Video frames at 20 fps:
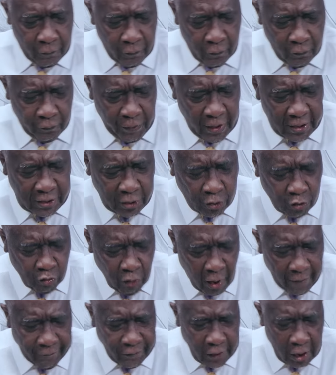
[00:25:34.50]
Verse
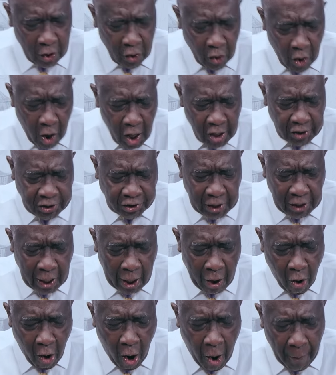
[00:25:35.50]
12 The Lord
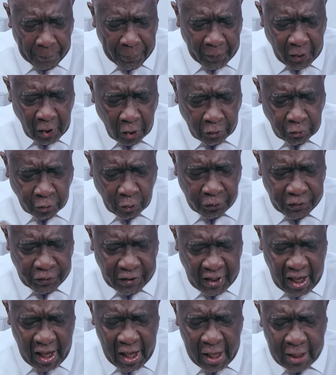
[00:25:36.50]
shall open unto
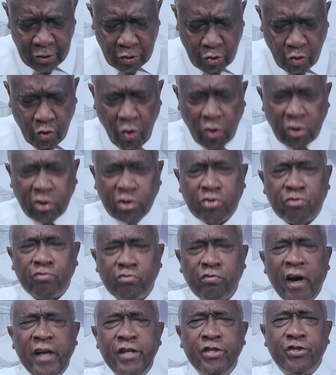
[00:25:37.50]
thee his good
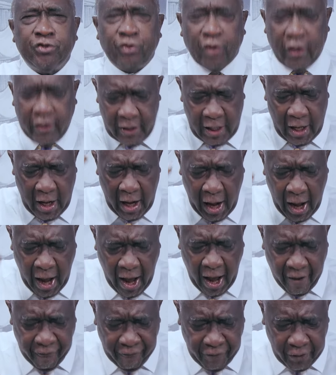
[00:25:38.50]
treasure, the
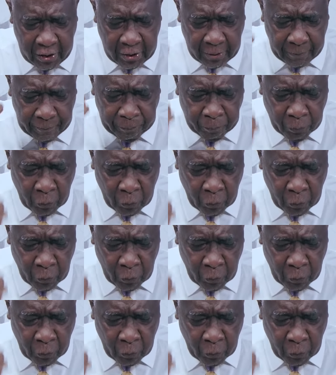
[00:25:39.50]
heaven,